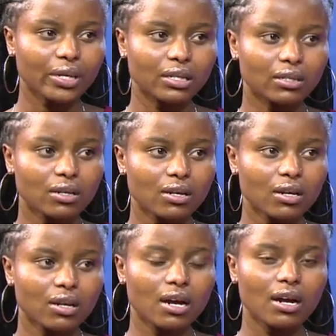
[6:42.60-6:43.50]
Yeah.
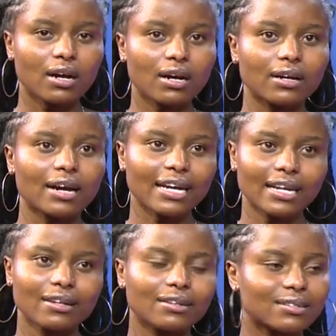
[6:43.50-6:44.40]

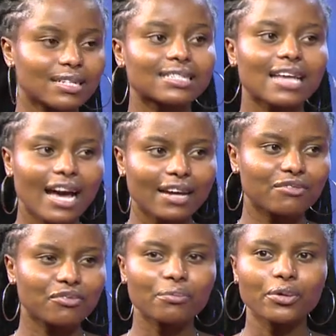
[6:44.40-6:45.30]
Again, it's hard
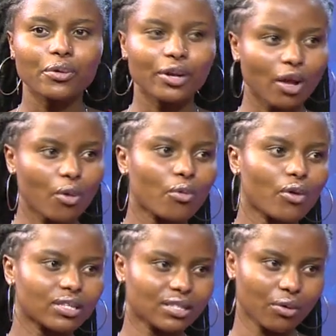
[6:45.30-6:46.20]
for me kwenda
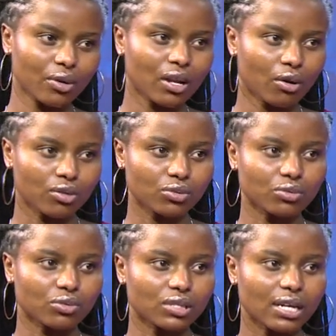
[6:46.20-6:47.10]
kwa
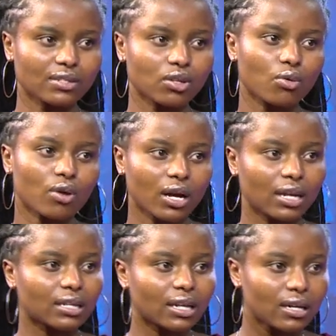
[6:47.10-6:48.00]
society
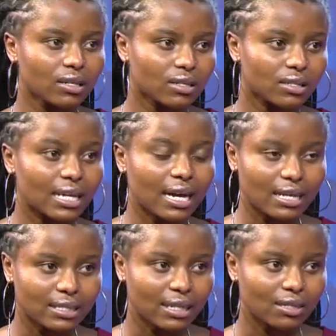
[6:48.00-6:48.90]
kuangalia
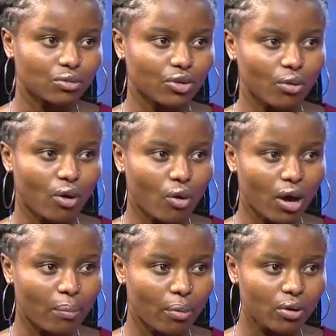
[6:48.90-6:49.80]
counselors wenye wako
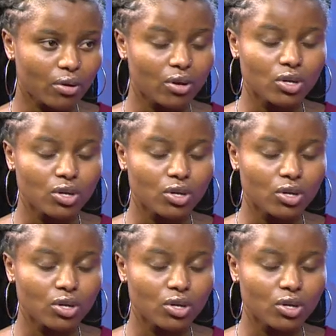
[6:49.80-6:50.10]
hapo.